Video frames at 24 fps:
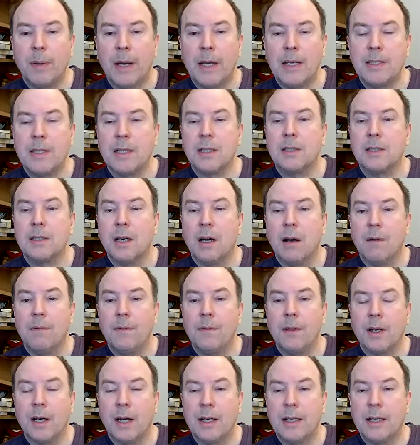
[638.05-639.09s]
basic
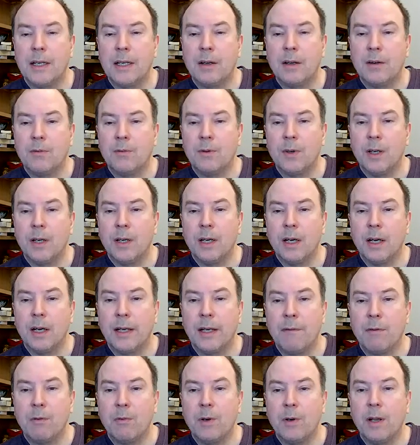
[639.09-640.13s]
stuff that I'd
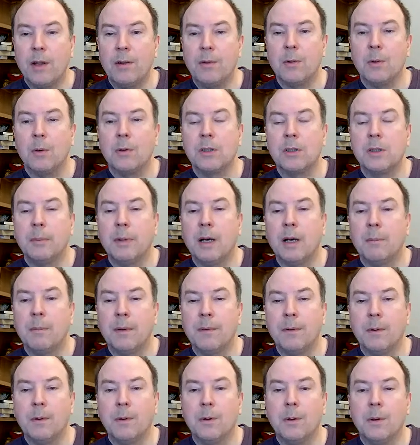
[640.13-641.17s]
never really thought
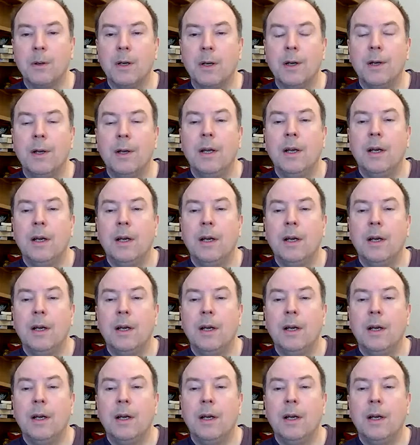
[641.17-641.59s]
about before.